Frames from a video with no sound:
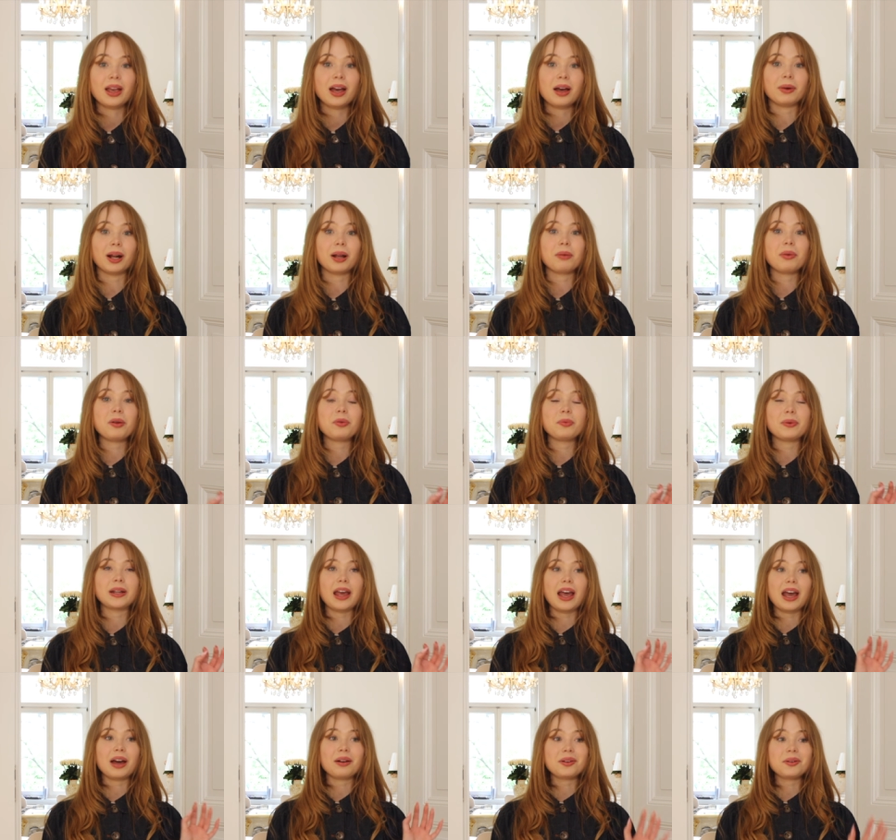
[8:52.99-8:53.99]
But I mean, when
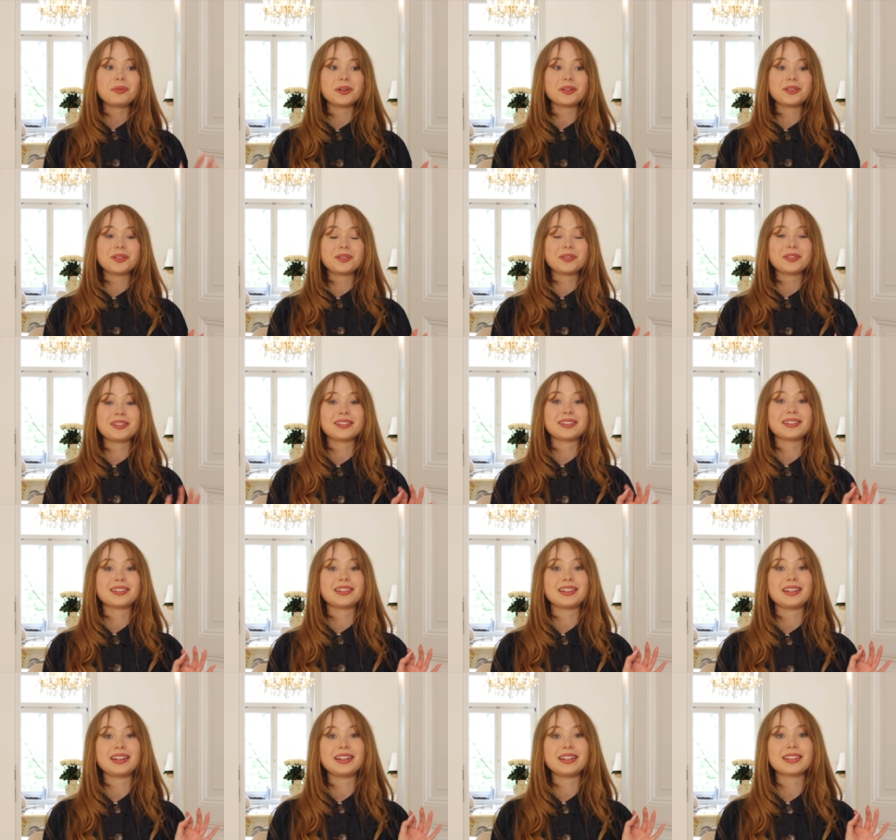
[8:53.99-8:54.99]
everyone uses
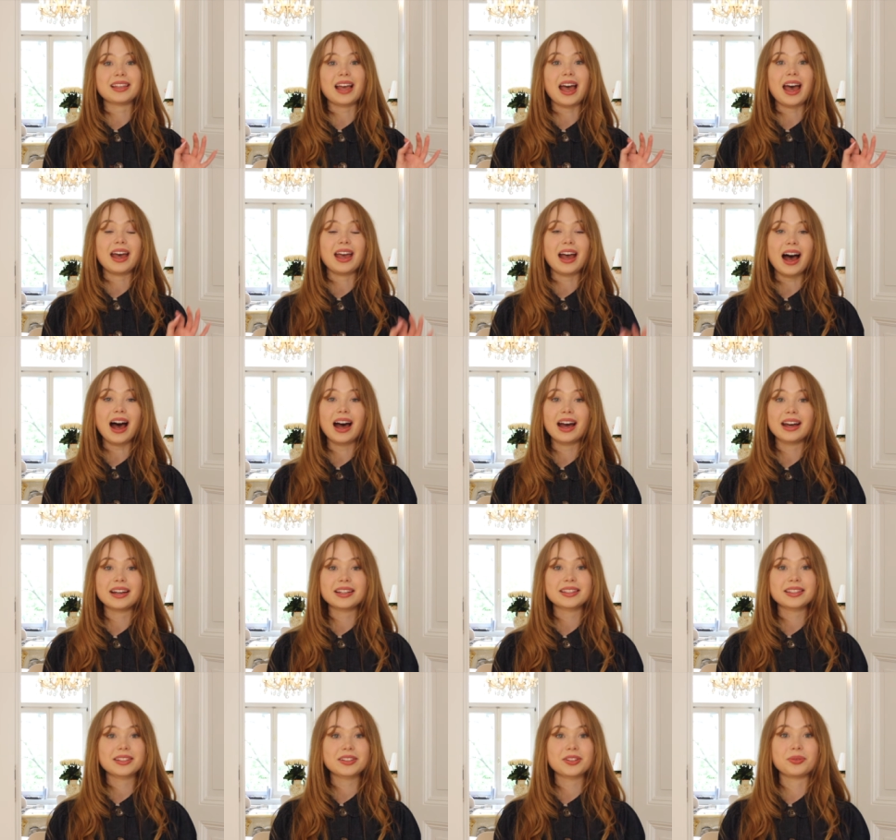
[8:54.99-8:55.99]
these
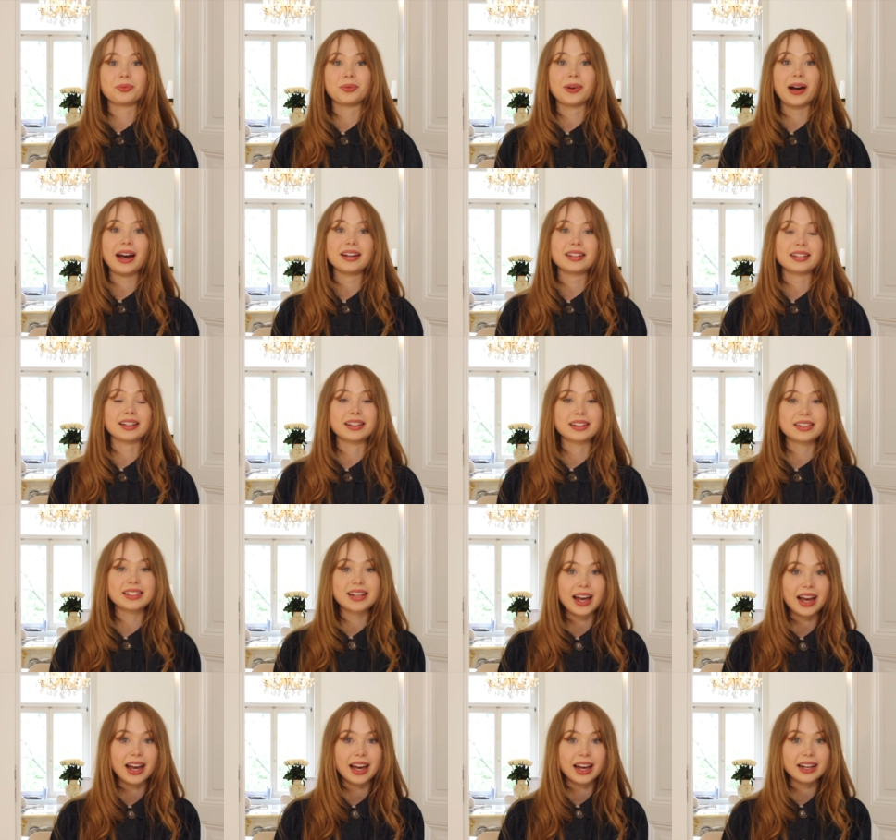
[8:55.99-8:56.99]
AIs to write a
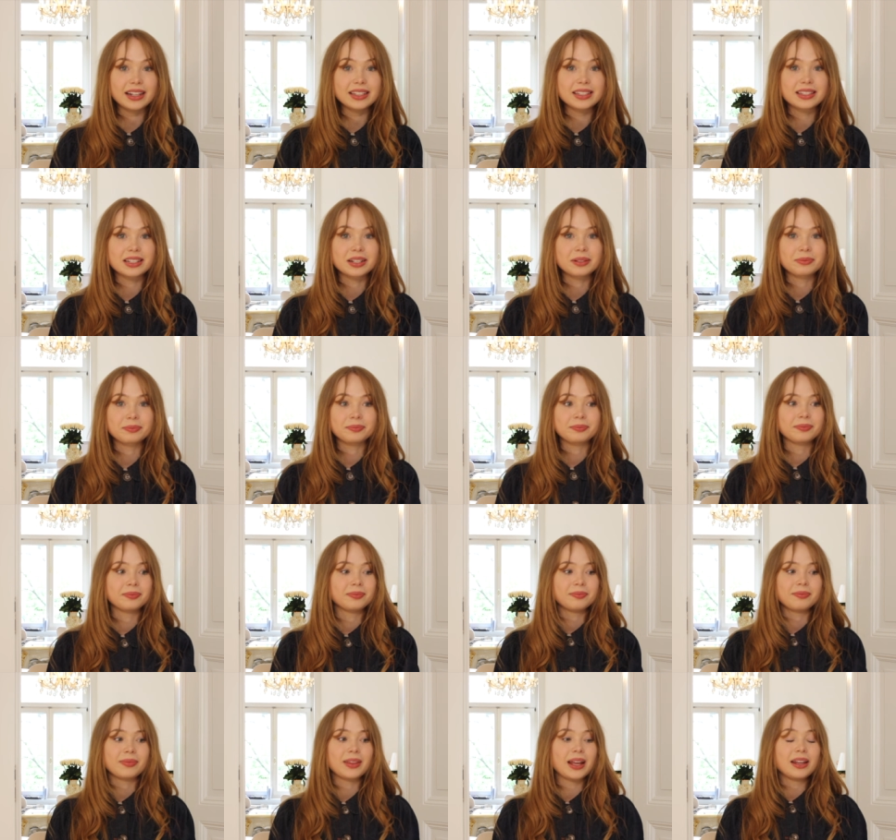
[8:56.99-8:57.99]
text,
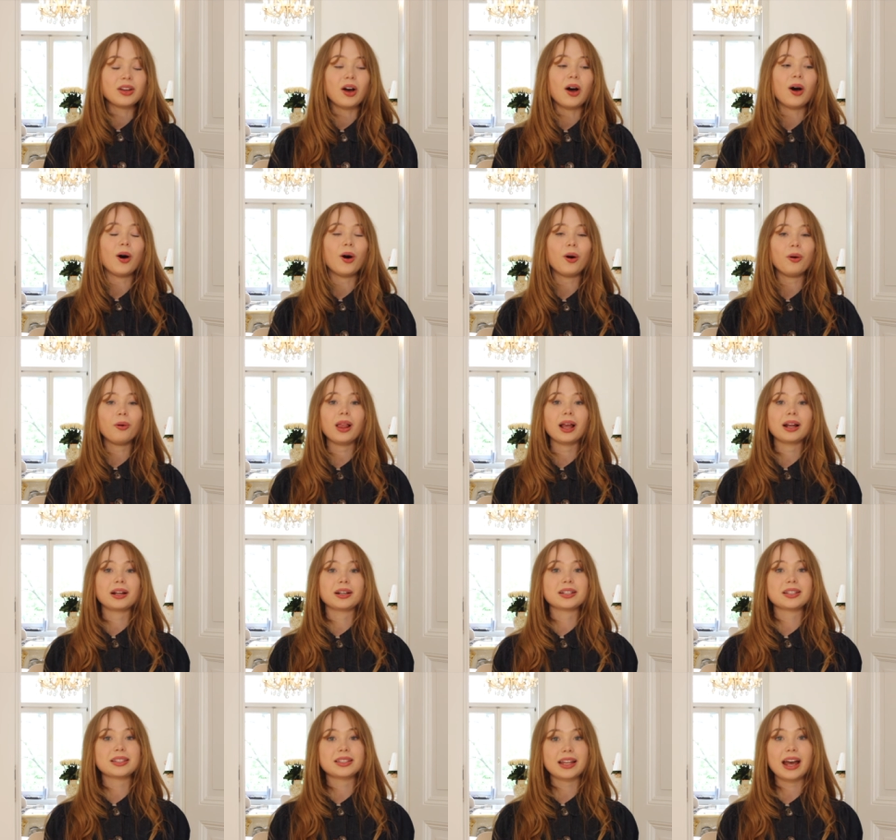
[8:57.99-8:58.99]
the whole
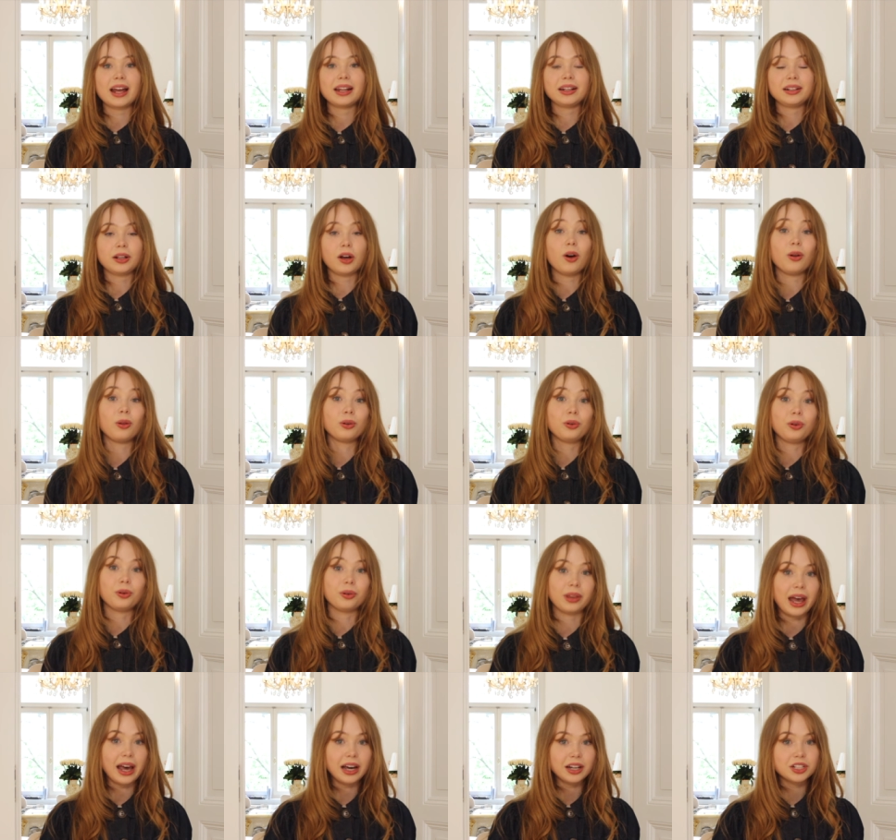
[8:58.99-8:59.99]
understanding, the whole
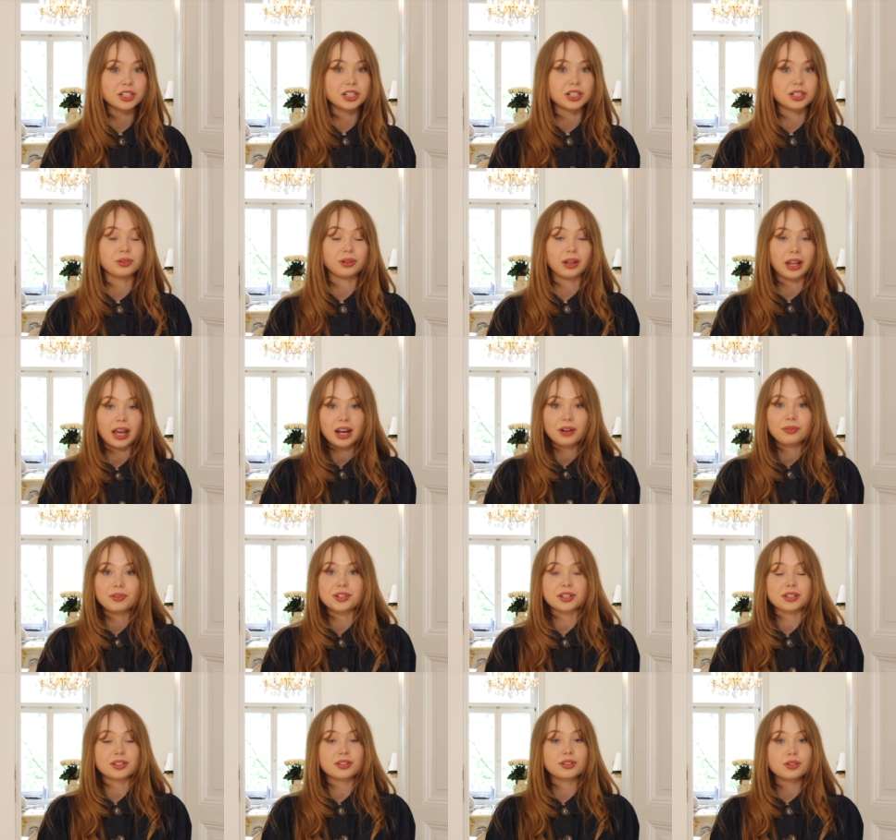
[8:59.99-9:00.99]
connection to
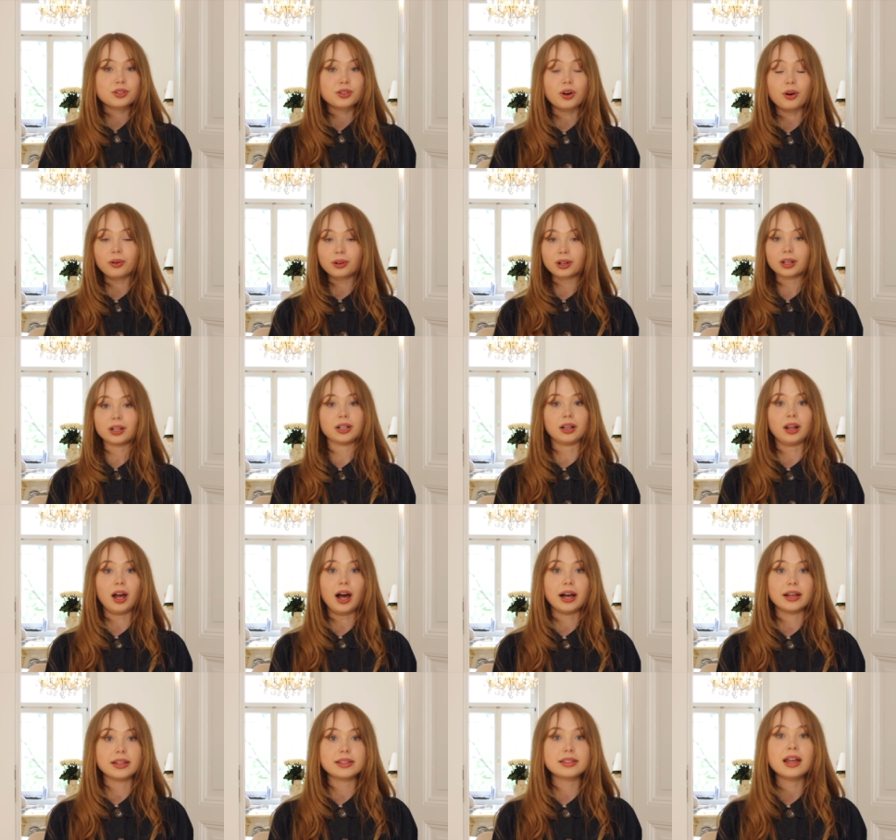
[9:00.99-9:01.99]
language is totally
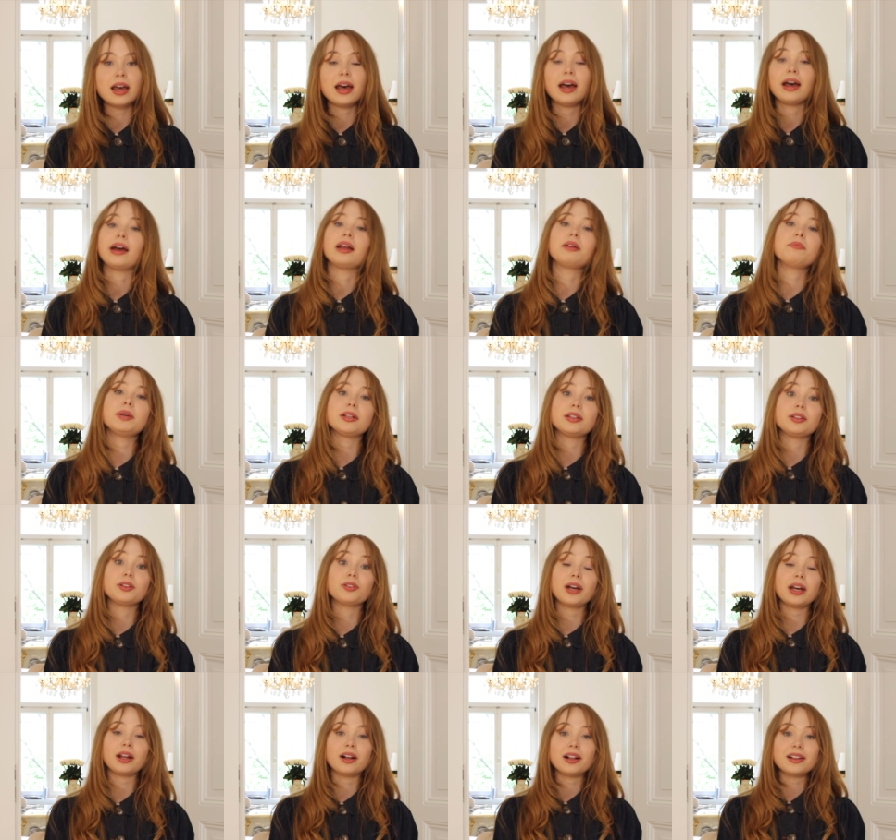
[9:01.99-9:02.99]
lost. I mean, you
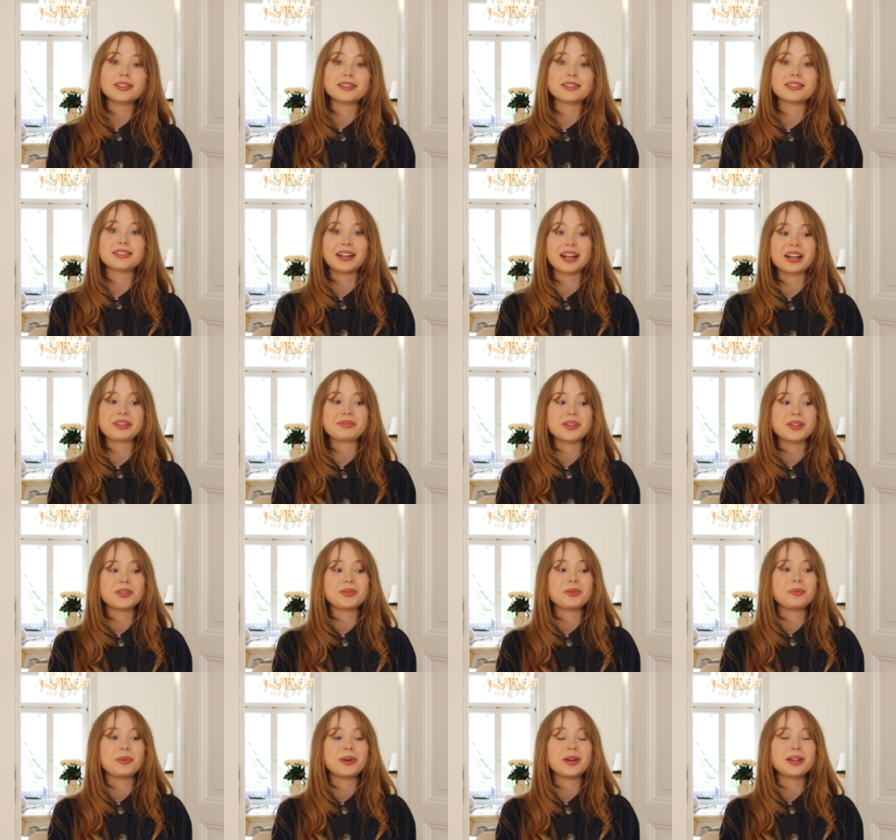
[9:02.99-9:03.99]
can also see that when
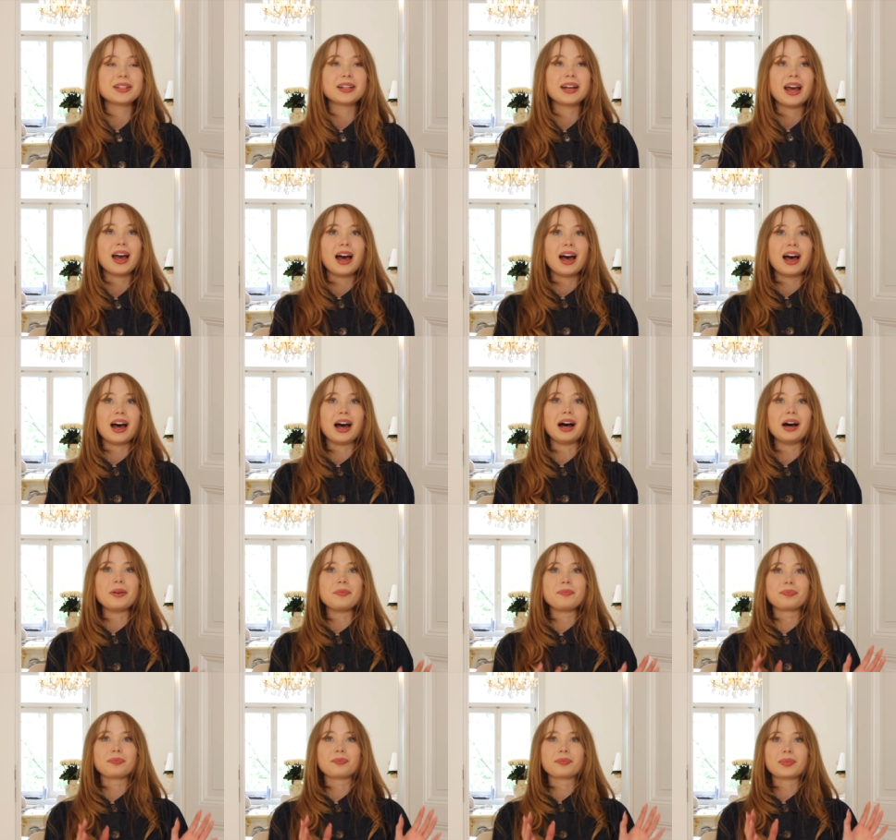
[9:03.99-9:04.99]
you read
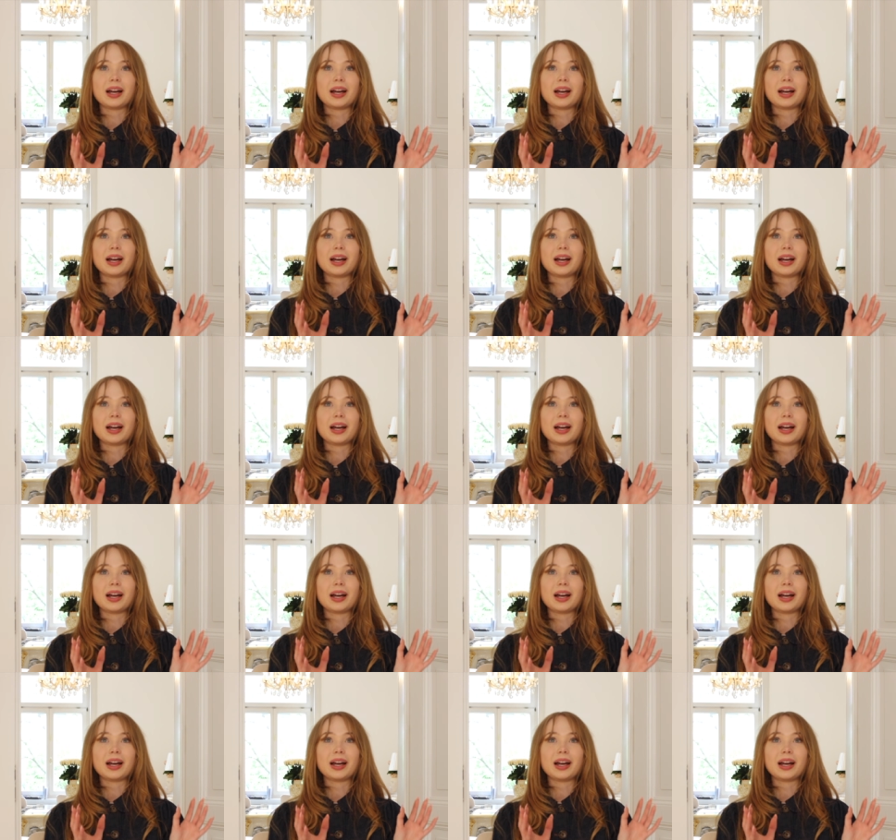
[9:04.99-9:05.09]
an